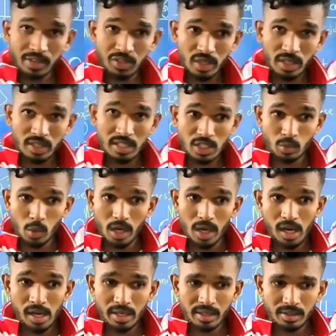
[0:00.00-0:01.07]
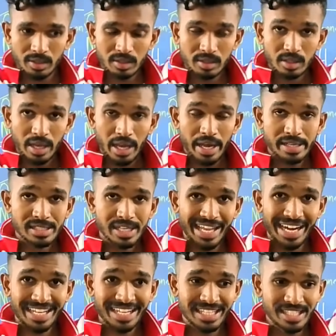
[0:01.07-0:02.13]
in this world as the
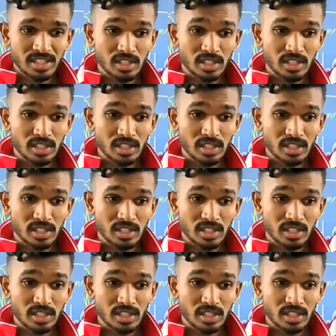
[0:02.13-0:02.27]
catalyst?